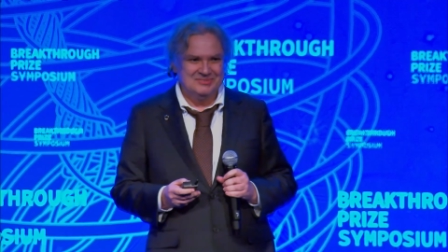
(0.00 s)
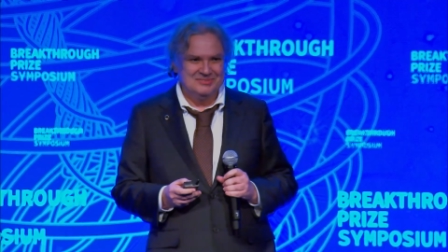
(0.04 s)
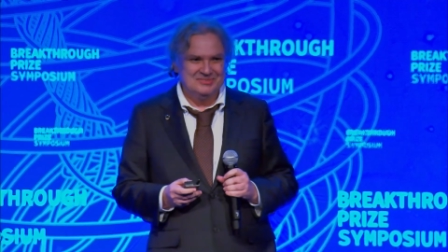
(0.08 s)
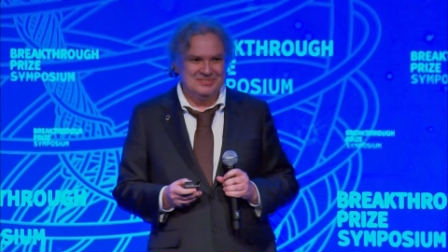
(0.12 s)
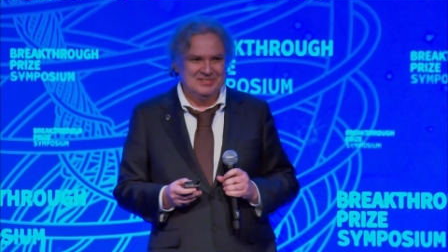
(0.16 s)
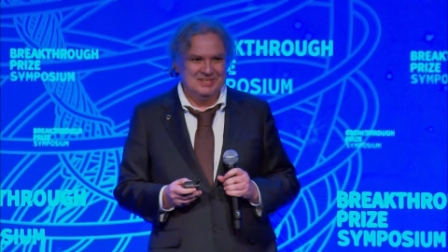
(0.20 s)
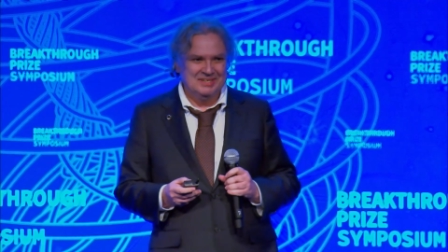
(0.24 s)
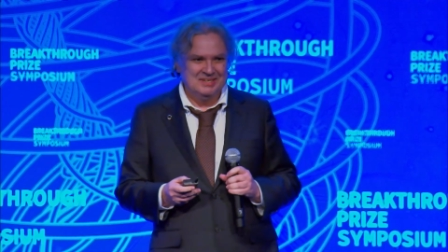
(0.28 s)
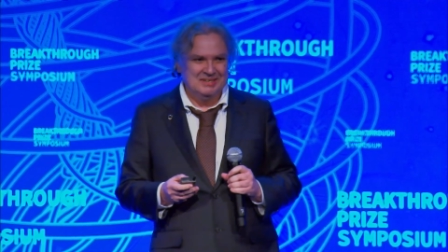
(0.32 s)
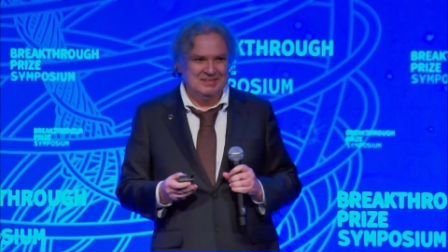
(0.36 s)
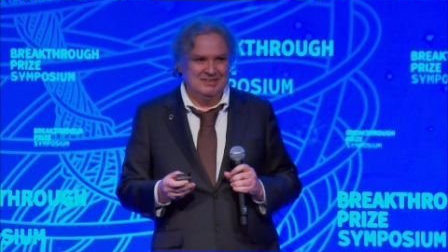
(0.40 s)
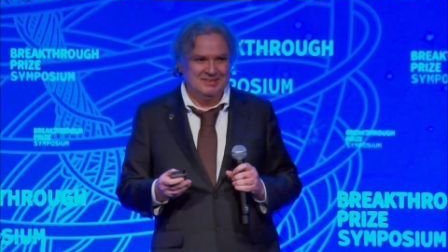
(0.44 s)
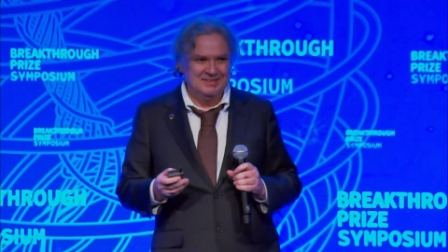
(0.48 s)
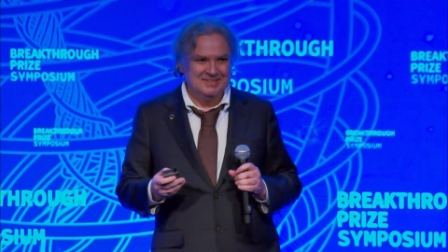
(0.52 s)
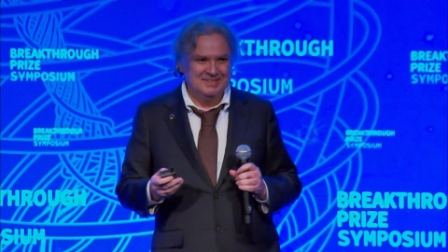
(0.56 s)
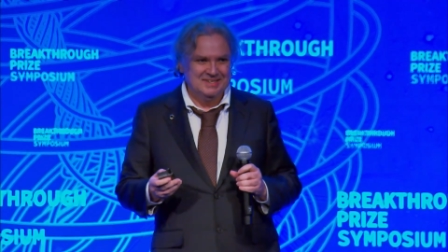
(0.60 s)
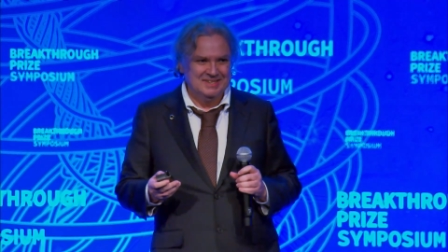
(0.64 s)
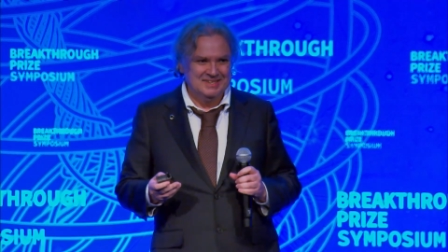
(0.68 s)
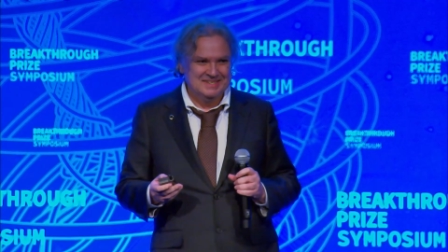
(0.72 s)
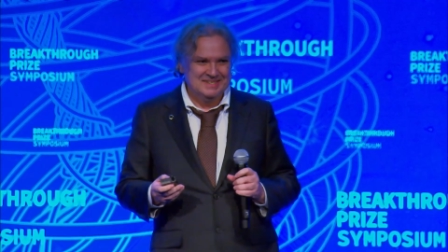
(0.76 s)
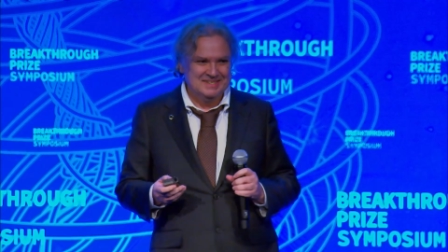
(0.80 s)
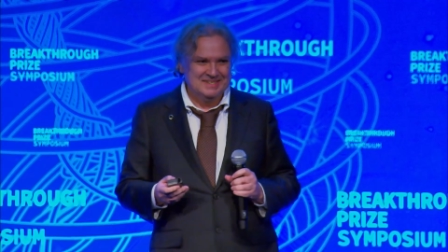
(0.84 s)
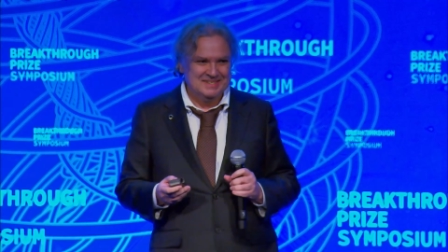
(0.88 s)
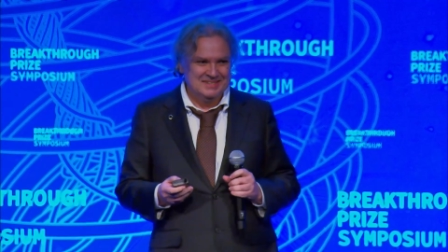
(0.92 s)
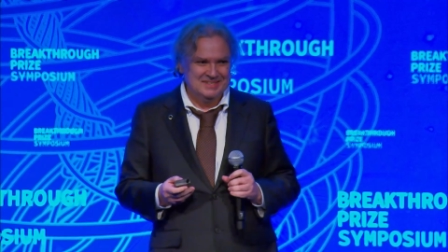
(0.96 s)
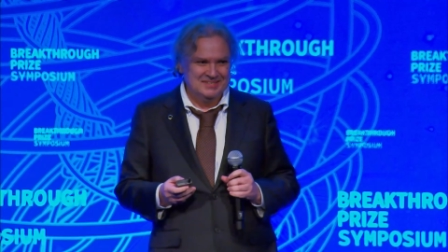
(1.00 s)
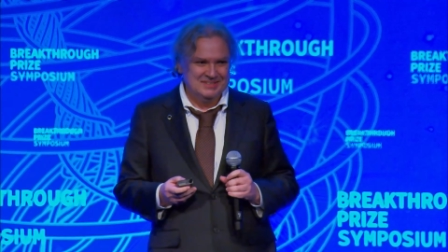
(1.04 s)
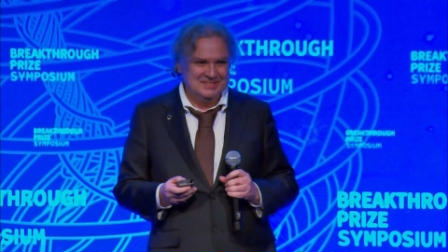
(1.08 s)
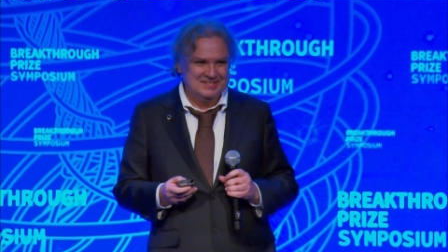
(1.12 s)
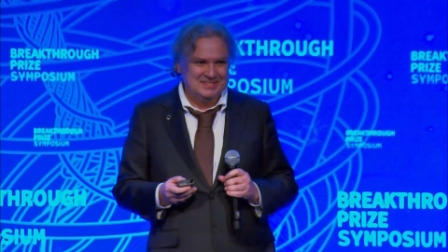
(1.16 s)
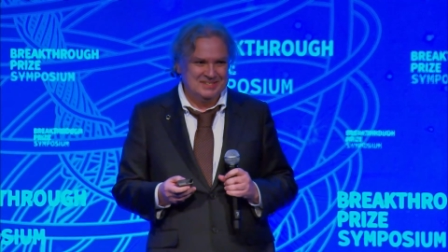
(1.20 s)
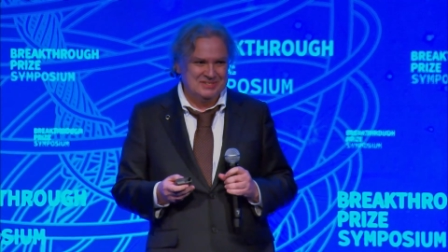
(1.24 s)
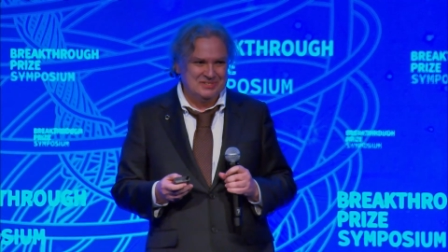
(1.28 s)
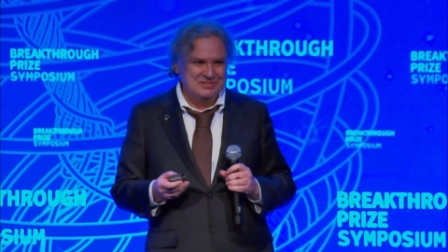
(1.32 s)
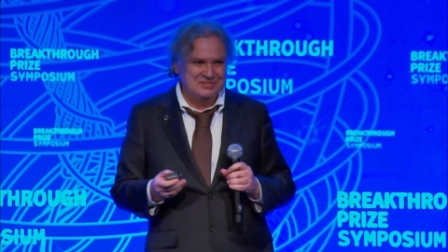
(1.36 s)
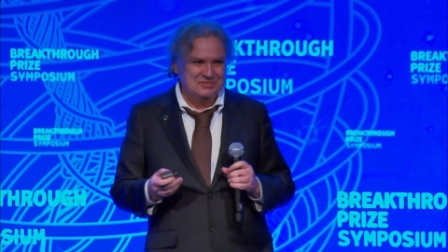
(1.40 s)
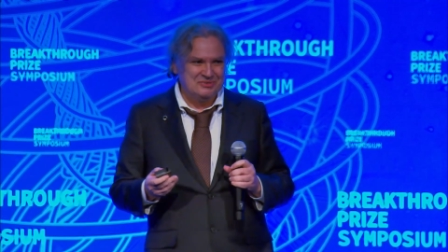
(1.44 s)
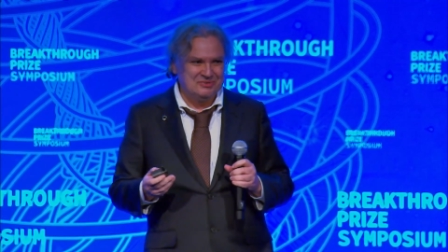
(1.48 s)
to a general audience in
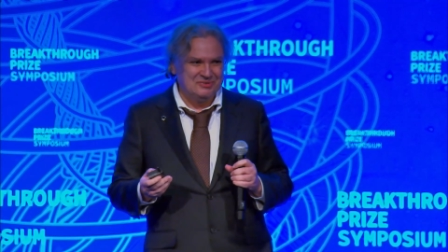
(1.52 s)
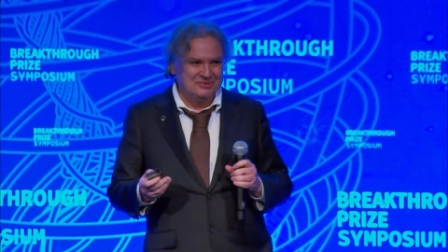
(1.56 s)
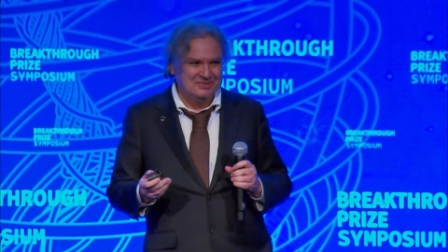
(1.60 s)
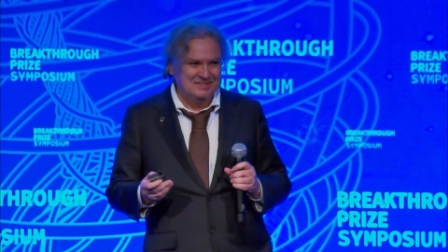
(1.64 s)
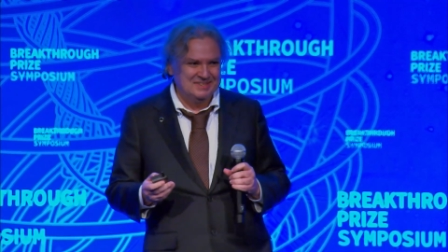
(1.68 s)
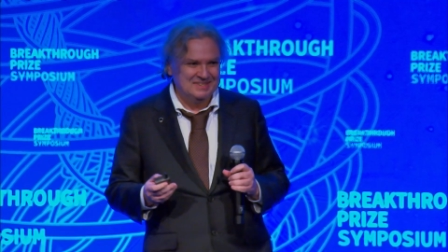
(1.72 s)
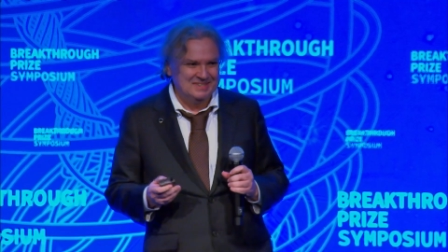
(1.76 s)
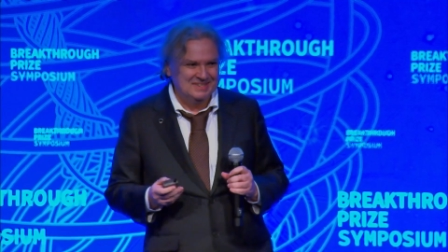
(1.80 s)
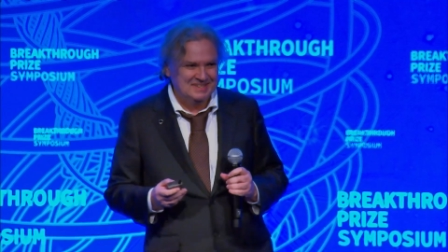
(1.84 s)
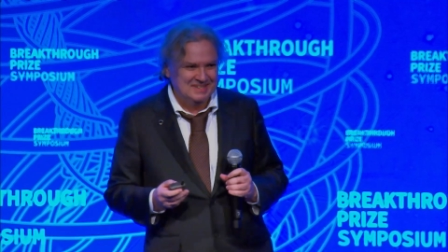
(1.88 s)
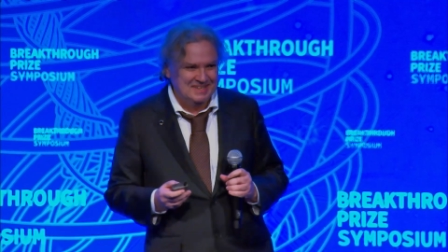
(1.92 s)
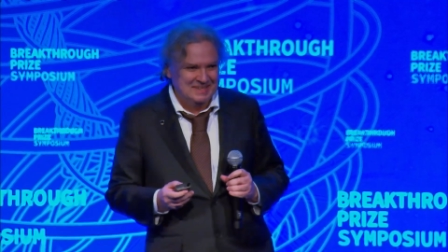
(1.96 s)
such a short